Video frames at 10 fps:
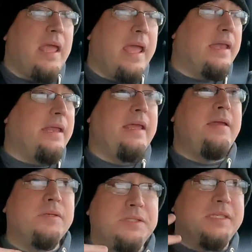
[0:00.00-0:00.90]
and
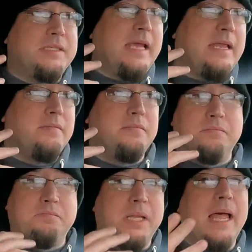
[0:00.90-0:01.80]
he was just
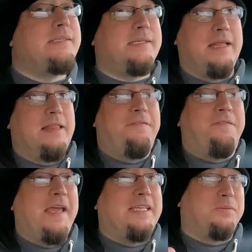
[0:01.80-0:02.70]
getting blasted in the
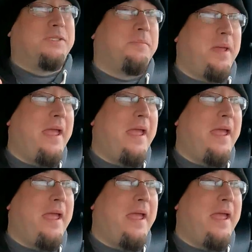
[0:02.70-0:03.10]
face with some